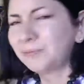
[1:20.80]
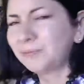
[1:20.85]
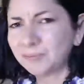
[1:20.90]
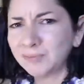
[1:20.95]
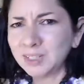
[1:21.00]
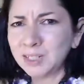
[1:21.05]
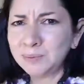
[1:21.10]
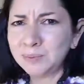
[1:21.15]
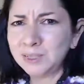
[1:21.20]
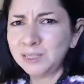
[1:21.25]

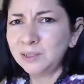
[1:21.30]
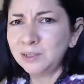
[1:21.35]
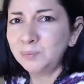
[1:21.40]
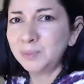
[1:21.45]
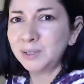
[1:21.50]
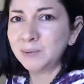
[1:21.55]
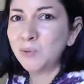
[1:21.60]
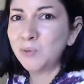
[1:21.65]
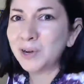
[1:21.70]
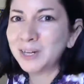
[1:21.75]
I'm a little
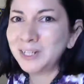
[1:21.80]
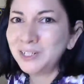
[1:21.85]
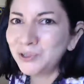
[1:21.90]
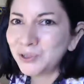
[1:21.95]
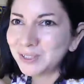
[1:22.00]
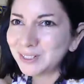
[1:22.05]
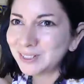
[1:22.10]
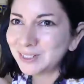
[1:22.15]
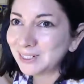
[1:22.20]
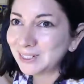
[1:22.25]
bit more
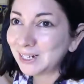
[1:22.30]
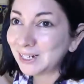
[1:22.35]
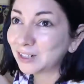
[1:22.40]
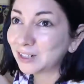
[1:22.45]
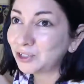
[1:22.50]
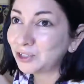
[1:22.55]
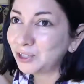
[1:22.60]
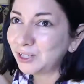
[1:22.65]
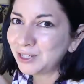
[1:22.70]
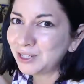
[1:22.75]
interested. I
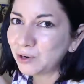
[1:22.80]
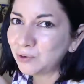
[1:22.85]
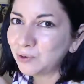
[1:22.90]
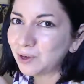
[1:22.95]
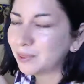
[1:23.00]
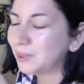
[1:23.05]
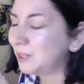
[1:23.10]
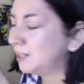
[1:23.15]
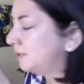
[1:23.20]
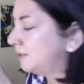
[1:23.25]
actually know
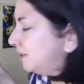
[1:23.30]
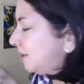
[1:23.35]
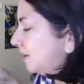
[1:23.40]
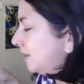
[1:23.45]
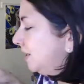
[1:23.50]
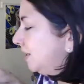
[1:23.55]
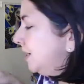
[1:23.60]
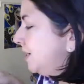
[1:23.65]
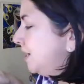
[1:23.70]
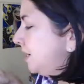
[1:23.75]
what things
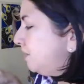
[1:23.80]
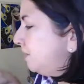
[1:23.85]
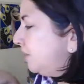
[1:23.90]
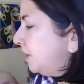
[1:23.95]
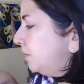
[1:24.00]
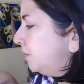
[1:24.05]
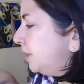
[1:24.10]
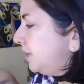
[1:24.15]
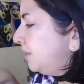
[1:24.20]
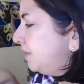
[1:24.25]
are. But
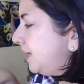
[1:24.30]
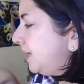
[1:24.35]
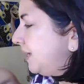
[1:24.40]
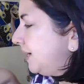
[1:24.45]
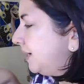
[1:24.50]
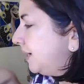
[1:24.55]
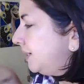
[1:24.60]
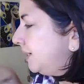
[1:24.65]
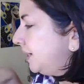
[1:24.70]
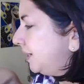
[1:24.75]
when you can't
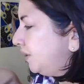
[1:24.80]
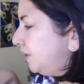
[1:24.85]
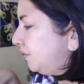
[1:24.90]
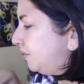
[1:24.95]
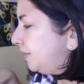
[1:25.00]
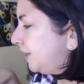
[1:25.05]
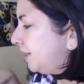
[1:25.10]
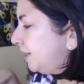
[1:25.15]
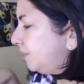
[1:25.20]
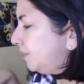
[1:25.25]

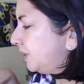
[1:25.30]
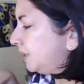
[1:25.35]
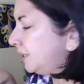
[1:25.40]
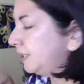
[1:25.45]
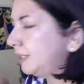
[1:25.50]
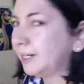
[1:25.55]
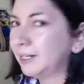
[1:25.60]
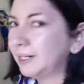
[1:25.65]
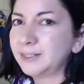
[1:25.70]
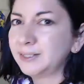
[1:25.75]
identify a bird
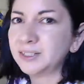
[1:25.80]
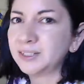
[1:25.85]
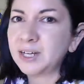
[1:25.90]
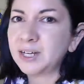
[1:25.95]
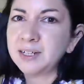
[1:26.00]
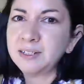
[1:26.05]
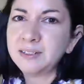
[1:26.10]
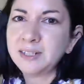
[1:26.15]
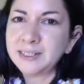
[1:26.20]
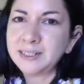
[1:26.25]
and it's kind
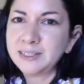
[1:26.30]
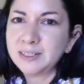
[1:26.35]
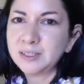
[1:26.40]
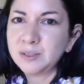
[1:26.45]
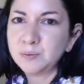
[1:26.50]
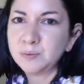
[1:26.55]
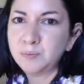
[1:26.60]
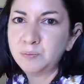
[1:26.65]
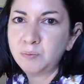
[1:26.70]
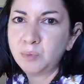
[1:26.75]
of like this
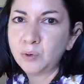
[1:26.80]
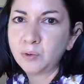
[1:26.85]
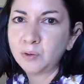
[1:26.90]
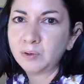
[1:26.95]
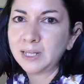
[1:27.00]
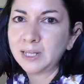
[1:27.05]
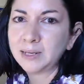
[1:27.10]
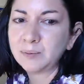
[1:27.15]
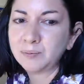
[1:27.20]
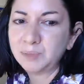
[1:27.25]

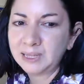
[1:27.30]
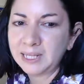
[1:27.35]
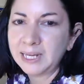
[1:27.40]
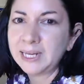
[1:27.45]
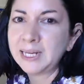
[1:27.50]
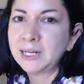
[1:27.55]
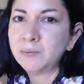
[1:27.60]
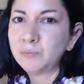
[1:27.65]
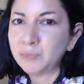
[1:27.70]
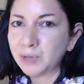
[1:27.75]
like
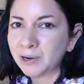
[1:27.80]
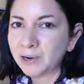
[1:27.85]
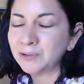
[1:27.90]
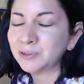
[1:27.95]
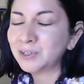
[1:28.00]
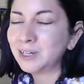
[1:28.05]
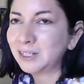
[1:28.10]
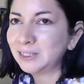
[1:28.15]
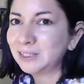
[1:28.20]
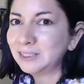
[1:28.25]
plain brown
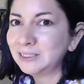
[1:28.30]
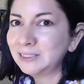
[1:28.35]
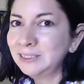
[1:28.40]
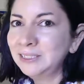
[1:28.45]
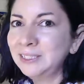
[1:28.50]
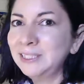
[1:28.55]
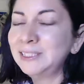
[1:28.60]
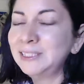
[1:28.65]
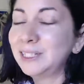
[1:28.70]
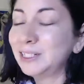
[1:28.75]
color,
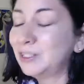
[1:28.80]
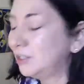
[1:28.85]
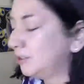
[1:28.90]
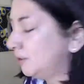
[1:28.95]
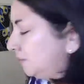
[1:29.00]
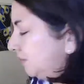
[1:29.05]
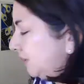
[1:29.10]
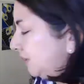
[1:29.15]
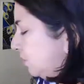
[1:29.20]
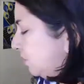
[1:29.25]
they call
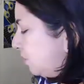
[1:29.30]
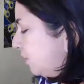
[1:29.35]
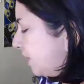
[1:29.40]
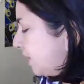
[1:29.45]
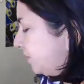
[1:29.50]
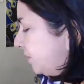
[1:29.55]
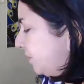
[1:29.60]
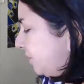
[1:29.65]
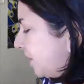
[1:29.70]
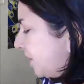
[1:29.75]
them little
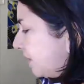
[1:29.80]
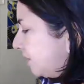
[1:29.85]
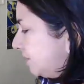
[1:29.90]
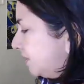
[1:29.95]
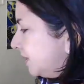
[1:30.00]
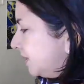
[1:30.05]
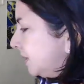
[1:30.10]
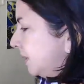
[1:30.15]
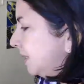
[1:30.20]
brown jobs.